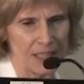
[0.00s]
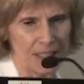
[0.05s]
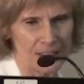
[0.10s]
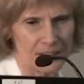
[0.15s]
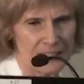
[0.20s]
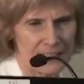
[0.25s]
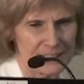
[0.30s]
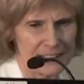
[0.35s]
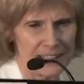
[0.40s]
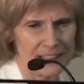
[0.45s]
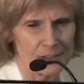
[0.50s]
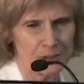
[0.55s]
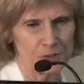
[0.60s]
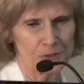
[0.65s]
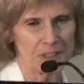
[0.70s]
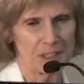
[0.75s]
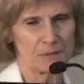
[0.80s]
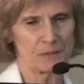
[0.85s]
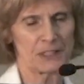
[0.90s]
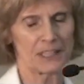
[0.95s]
Per, I can't
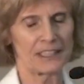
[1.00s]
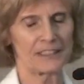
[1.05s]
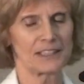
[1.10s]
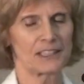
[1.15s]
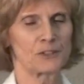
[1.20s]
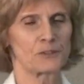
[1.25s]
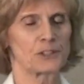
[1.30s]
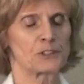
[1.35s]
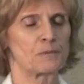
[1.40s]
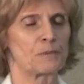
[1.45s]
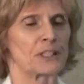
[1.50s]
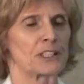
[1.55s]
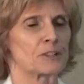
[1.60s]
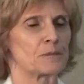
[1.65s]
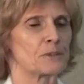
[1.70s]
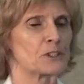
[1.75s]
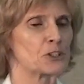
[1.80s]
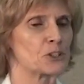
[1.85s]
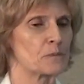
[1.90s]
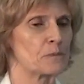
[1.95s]
read, but I think it was
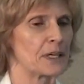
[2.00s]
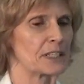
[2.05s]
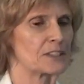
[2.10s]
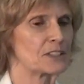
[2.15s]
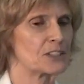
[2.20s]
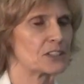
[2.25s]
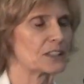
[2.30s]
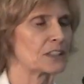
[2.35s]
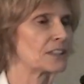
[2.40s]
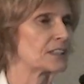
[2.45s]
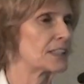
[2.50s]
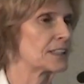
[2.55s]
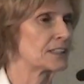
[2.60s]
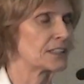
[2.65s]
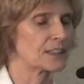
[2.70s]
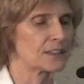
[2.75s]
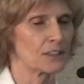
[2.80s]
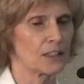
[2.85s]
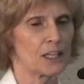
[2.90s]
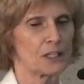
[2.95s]
Per, Pinstrup Anderson,
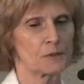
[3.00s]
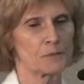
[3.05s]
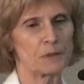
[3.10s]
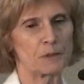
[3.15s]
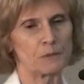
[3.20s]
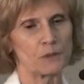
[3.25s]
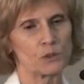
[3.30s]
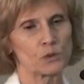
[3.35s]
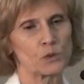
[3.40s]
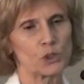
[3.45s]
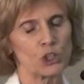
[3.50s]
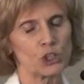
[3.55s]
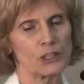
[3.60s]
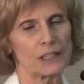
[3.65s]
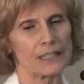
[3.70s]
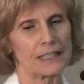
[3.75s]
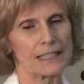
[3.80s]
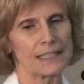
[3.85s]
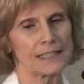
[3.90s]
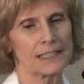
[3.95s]
and, and, a lot of people
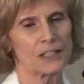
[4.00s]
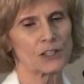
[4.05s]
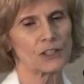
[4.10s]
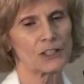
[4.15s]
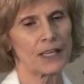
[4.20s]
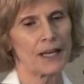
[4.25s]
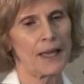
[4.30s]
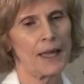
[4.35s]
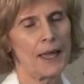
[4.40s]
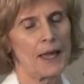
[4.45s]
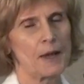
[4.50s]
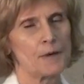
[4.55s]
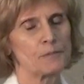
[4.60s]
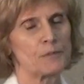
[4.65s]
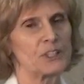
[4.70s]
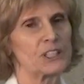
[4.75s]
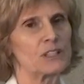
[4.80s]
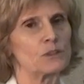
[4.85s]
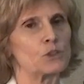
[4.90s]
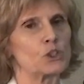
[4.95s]
worked in this area.
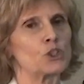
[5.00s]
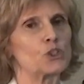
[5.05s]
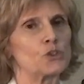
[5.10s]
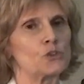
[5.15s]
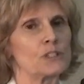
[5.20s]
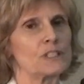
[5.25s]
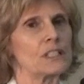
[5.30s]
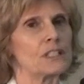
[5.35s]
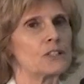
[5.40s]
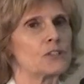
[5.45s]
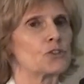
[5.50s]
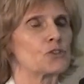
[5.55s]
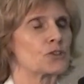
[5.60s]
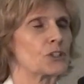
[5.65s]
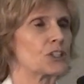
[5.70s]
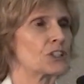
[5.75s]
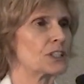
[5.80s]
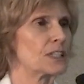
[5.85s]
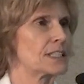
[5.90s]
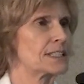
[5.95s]
But they were using
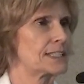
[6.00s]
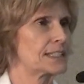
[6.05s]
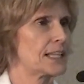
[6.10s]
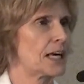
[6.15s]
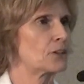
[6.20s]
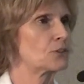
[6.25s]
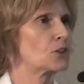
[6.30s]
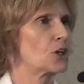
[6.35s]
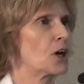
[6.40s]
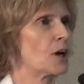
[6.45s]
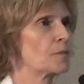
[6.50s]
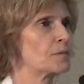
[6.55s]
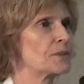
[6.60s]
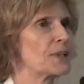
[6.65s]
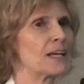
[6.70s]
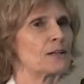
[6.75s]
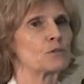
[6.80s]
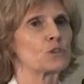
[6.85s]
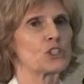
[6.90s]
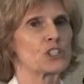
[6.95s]
nutrition as an outcome.
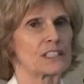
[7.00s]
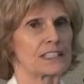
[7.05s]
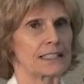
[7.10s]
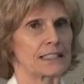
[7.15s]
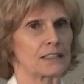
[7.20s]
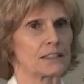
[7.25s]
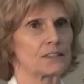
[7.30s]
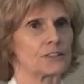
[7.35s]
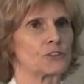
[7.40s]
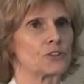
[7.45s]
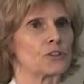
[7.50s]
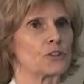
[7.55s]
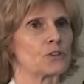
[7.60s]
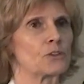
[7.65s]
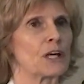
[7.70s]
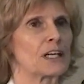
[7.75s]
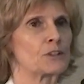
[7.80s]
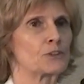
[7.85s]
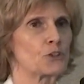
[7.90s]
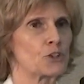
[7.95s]
That was it. You
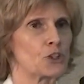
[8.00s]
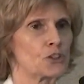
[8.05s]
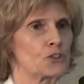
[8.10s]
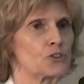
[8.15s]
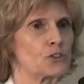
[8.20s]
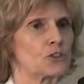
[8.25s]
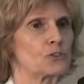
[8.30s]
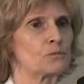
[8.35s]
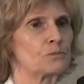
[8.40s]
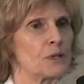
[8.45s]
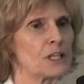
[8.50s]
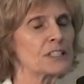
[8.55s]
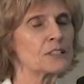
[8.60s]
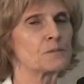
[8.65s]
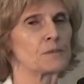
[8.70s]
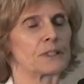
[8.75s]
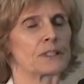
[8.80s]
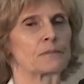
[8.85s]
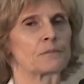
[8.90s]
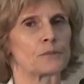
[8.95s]
know, agriculture
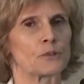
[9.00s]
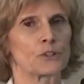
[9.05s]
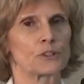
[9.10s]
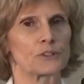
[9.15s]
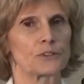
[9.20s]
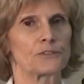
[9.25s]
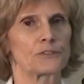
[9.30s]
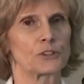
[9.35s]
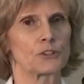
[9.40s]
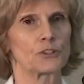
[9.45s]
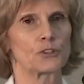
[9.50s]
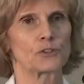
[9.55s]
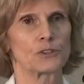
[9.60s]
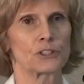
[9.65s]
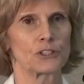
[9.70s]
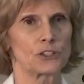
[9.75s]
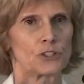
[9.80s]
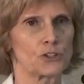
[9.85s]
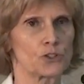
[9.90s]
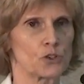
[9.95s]
must be important for
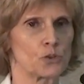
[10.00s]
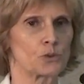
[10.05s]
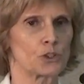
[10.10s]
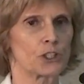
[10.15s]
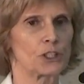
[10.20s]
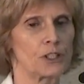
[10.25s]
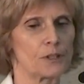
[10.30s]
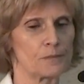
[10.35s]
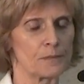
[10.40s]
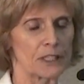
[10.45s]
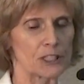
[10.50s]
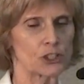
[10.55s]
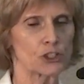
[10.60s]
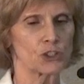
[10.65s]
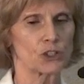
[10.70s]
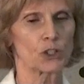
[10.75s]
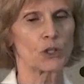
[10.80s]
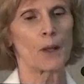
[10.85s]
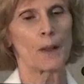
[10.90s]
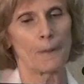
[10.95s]
nutrition, so we're going to
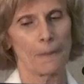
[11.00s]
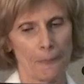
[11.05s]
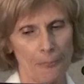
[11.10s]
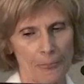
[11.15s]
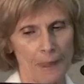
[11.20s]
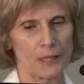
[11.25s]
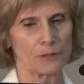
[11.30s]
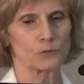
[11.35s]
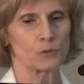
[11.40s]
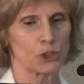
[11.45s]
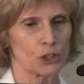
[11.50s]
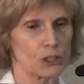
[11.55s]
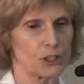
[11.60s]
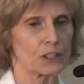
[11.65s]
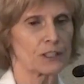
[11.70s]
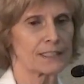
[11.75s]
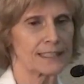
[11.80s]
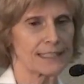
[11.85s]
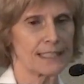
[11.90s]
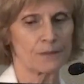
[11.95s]
measure and we're
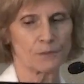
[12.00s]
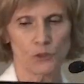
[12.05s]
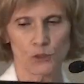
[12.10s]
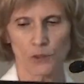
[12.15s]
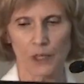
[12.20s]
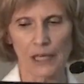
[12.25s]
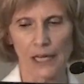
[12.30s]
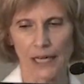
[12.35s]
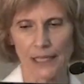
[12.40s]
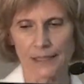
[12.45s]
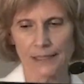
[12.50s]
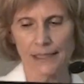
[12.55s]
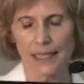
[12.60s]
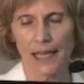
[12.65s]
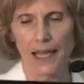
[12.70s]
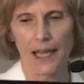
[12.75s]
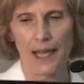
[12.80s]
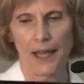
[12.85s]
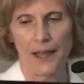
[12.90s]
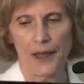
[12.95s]
going to conceptualize.
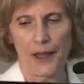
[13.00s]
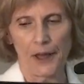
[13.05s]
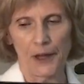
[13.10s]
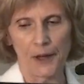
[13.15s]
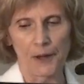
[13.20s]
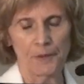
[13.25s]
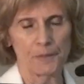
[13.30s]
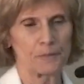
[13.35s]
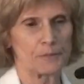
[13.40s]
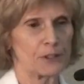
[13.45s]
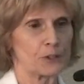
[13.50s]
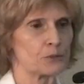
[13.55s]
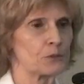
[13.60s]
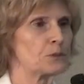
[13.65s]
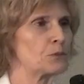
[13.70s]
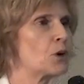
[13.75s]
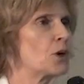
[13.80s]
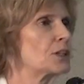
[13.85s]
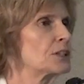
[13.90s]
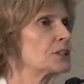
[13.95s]
Um, but
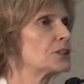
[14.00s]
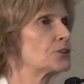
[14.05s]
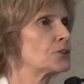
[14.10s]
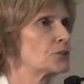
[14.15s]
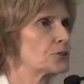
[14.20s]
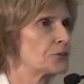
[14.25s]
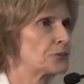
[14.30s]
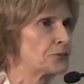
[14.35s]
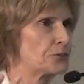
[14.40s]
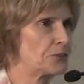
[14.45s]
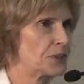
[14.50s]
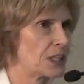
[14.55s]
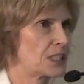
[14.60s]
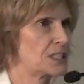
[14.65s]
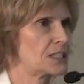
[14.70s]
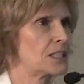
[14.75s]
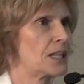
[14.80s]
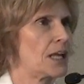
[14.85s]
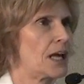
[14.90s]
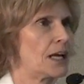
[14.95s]
we wanted to
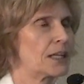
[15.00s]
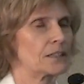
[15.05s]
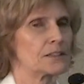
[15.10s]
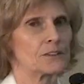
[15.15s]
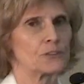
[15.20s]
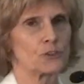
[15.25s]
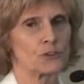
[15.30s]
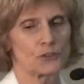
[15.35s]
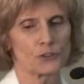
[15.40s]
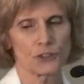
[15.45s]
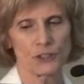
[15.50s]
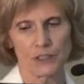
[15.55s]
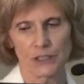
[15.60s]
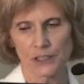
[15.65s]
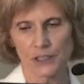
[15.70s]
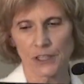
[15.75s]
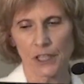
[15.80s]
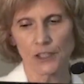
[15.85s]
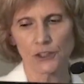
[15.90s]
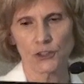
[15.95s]
fix that. Nutrition
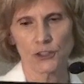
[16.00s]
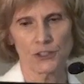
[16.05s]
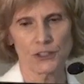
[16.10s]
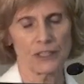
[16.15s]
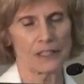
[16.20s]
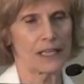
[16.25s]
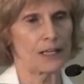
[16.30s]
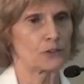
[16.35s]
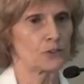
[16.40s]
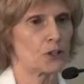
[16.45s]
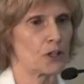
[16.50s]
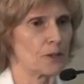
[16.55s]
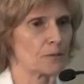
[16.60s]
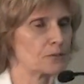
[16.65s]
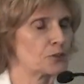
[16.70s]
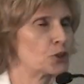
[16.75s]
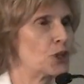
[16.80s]
is not just an outcome.